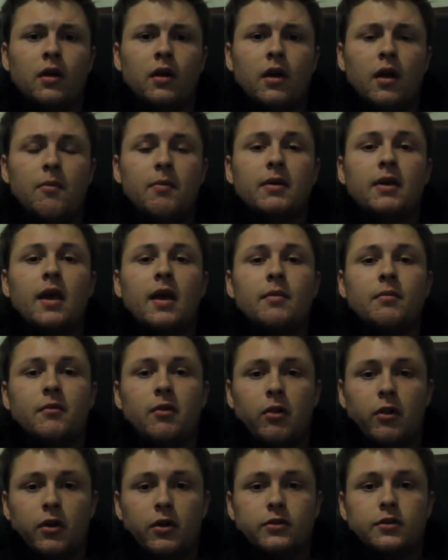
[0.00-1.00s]
it became
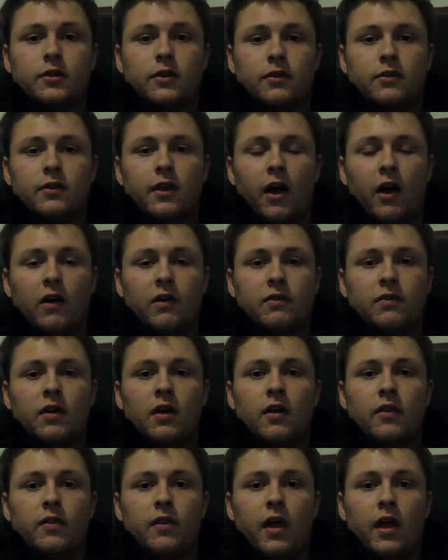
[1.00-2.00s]
clear to the South
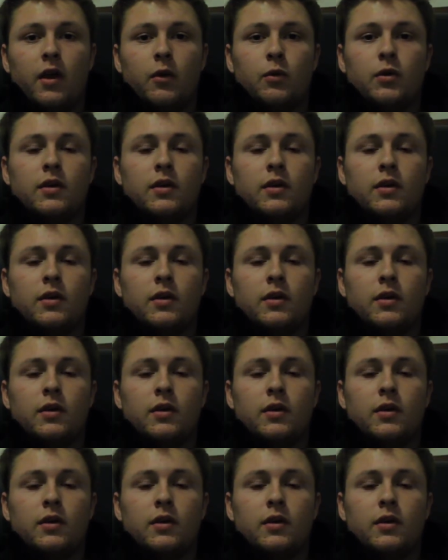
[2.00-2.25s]
that